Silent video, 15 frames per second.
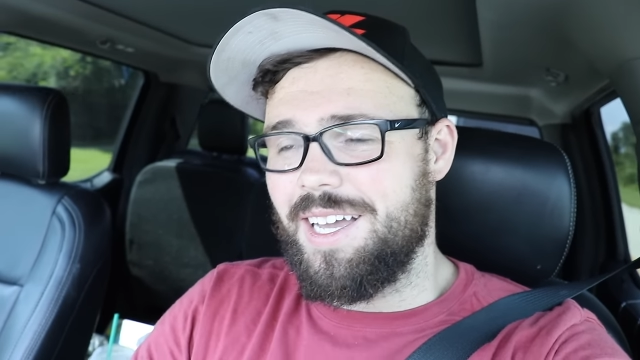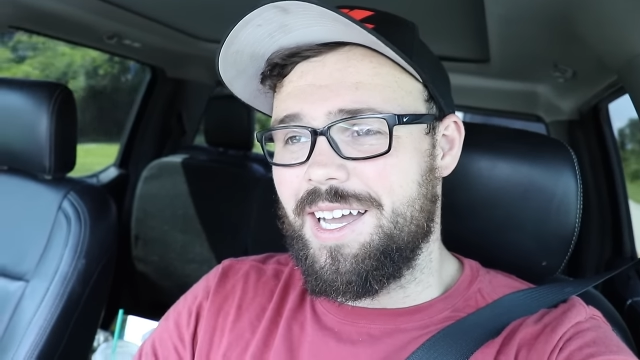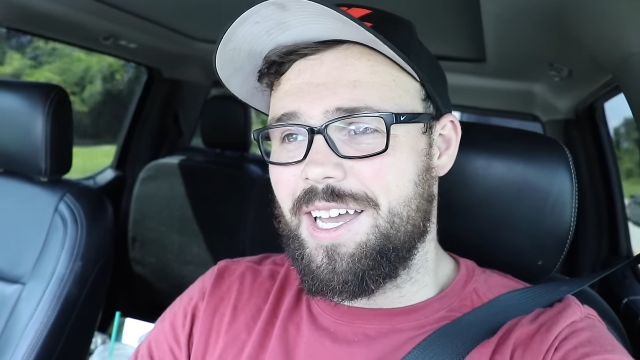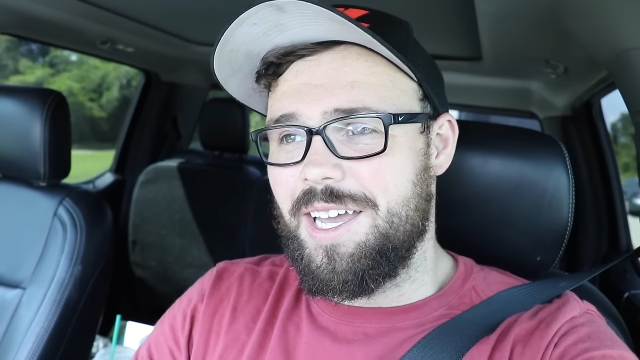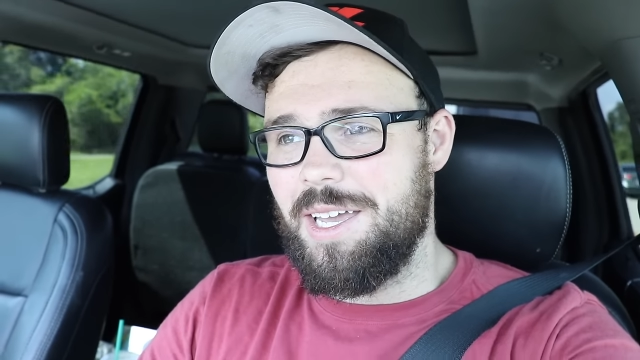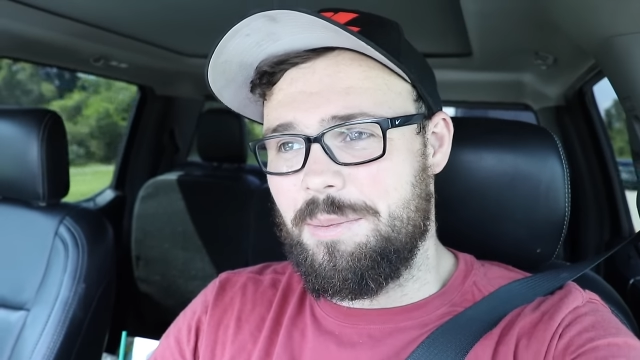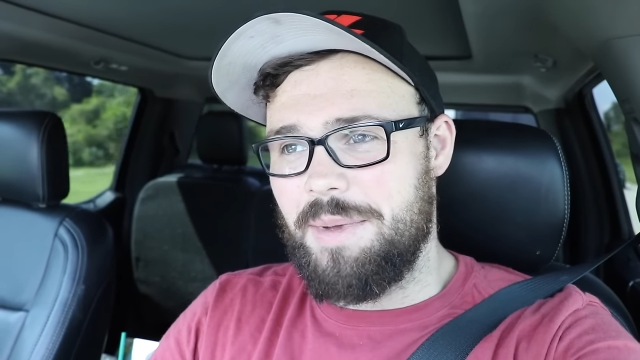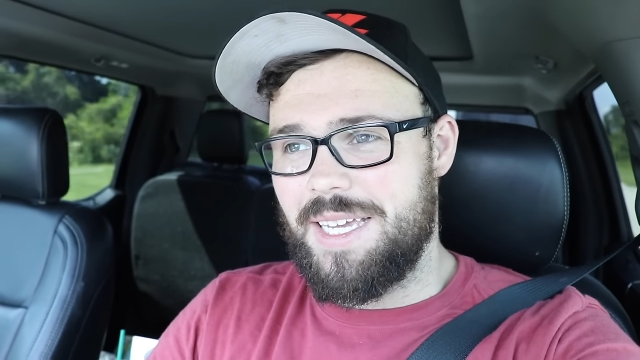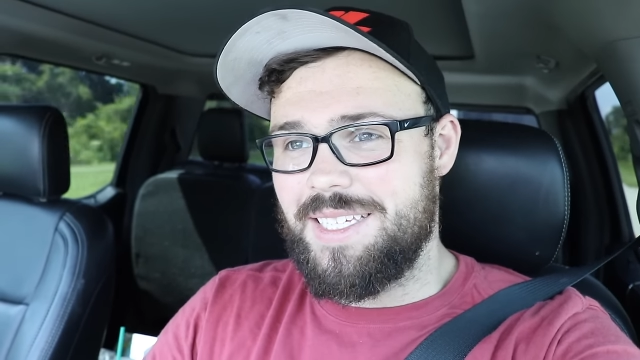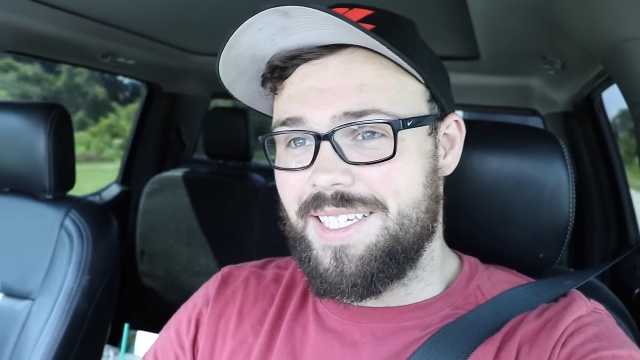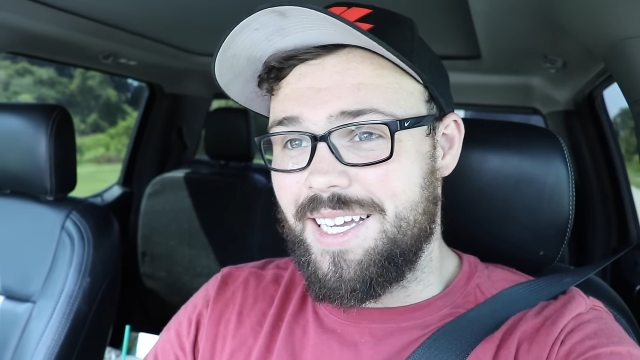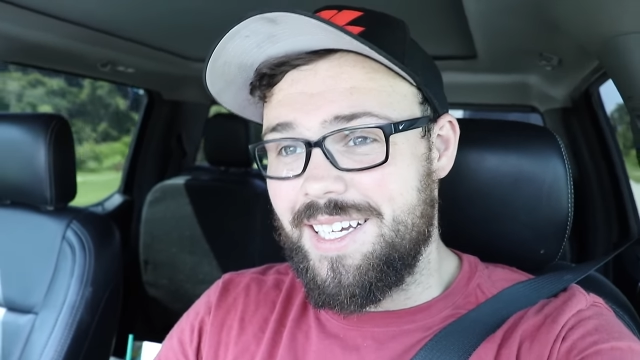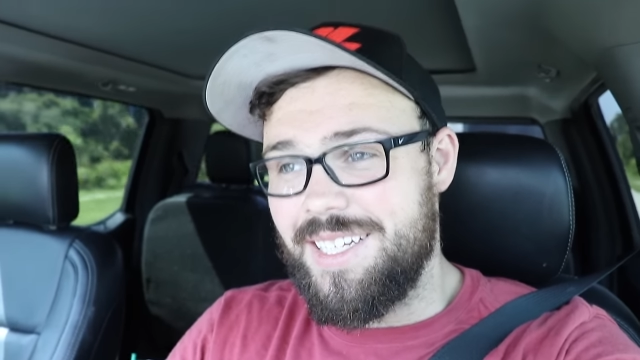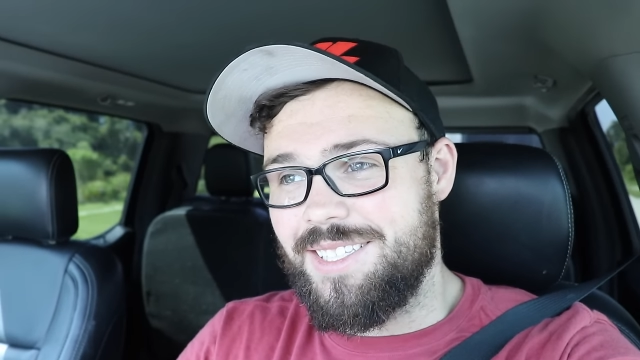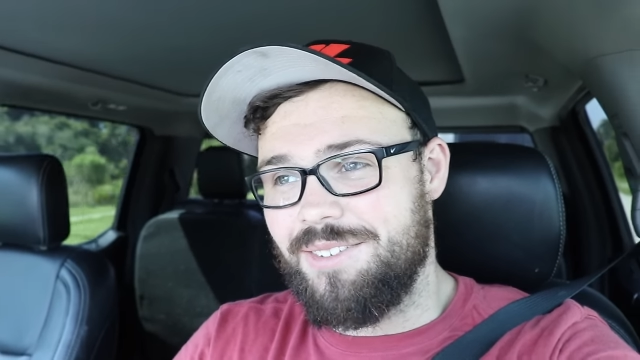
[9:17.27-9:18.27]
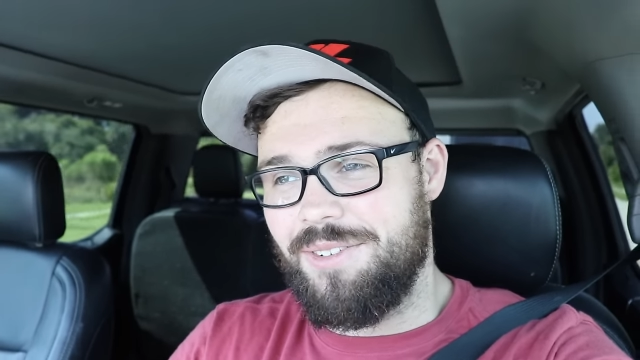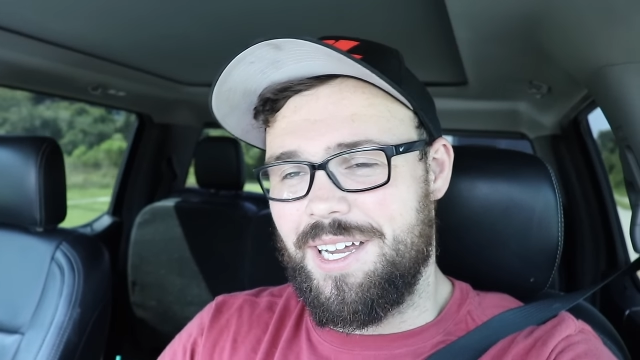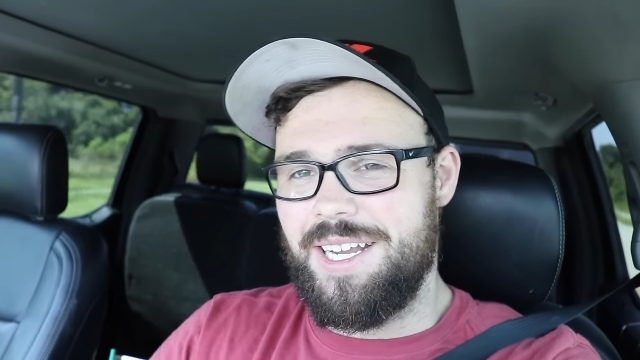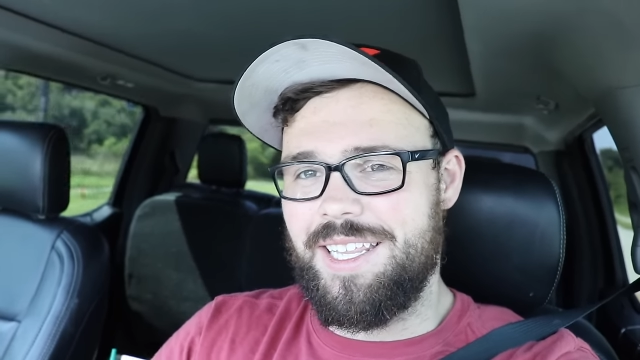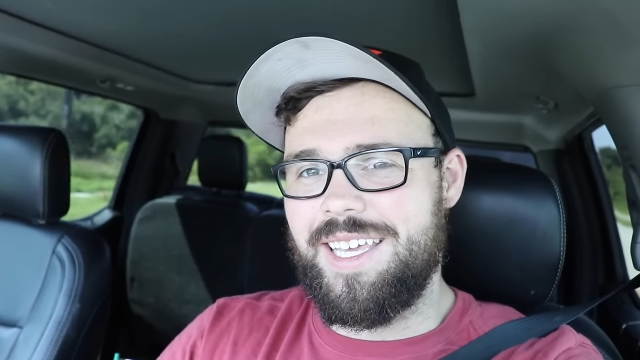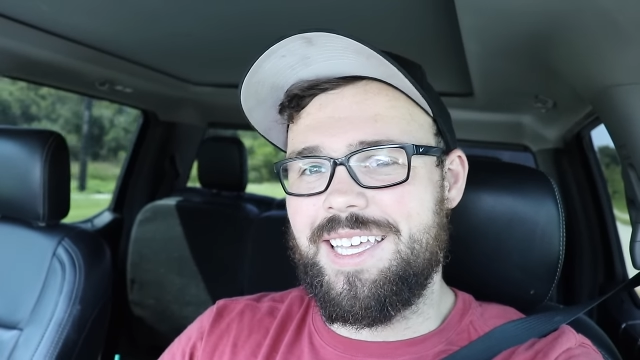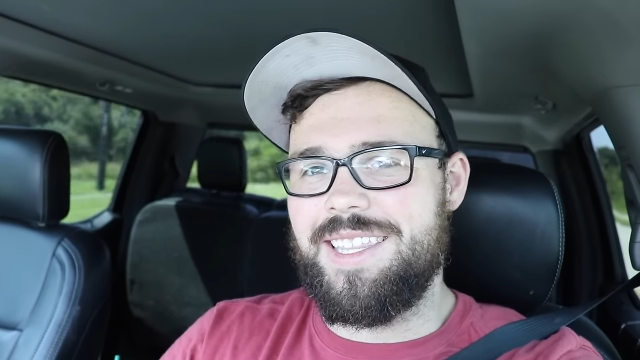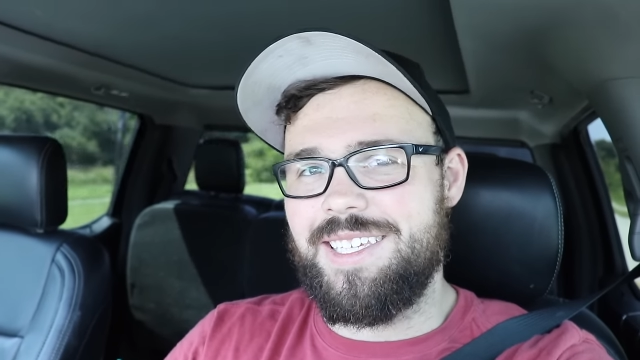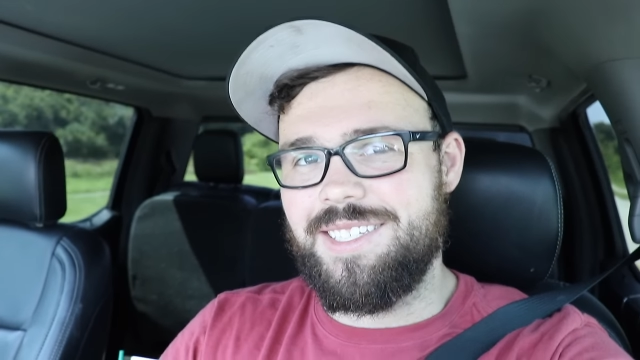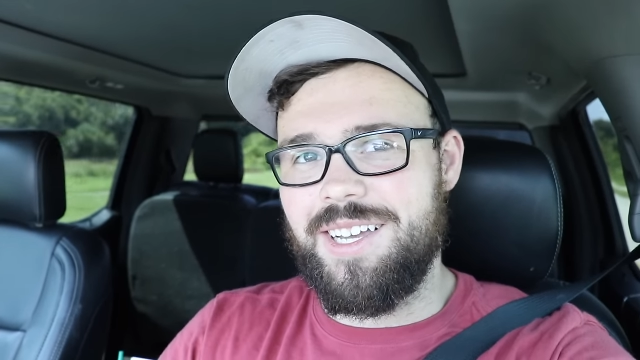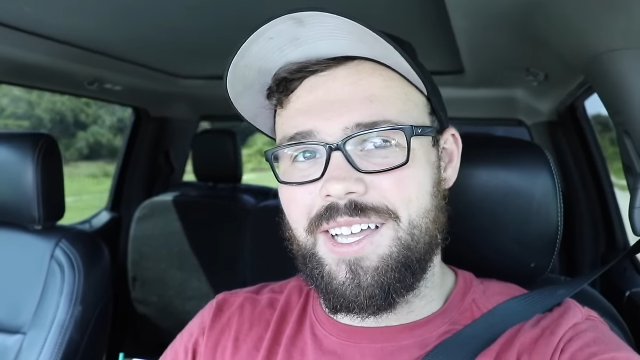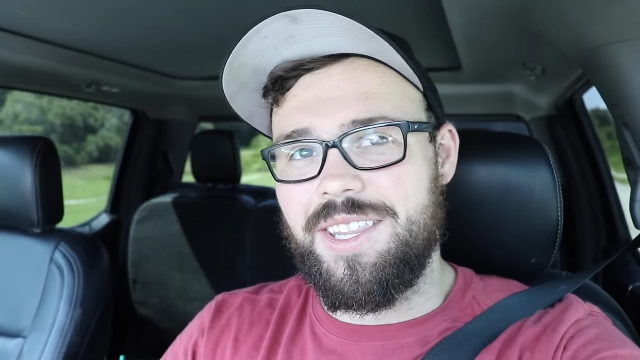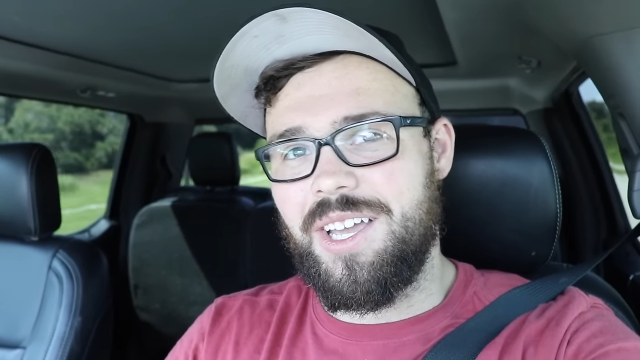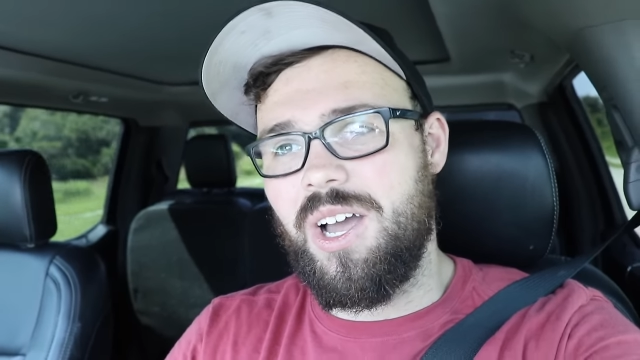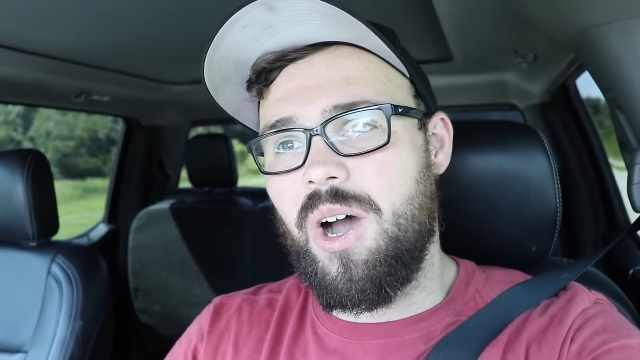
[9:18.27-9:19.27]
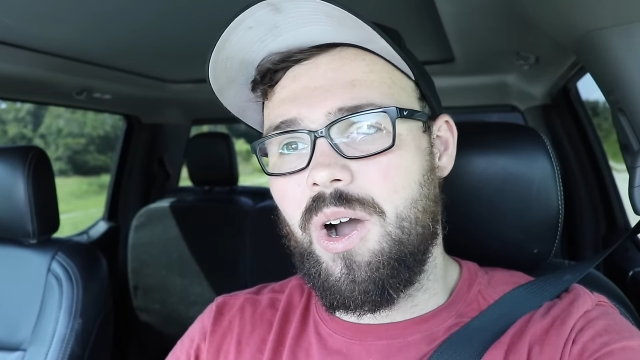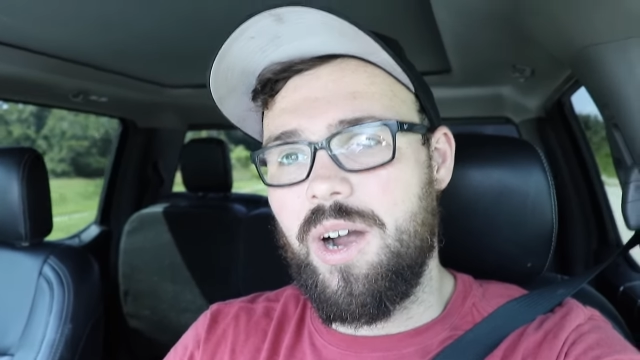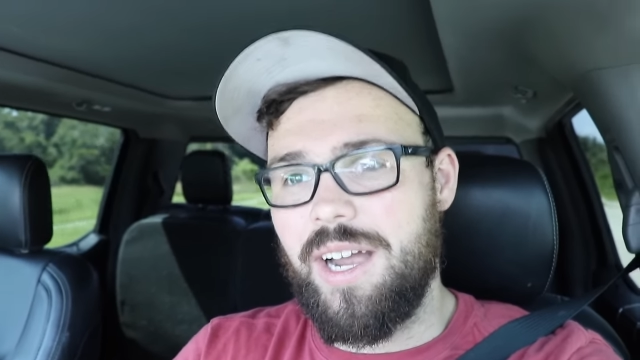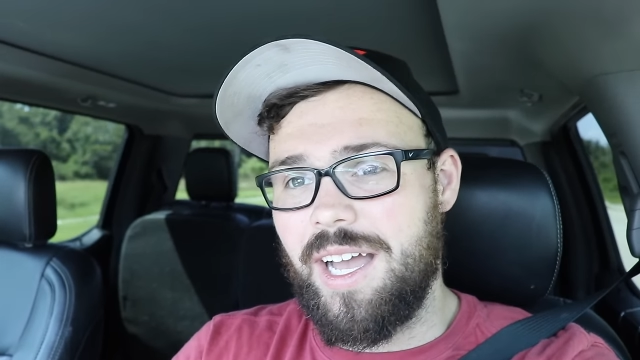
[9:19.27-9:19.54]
I'm excited to finally get these on the car.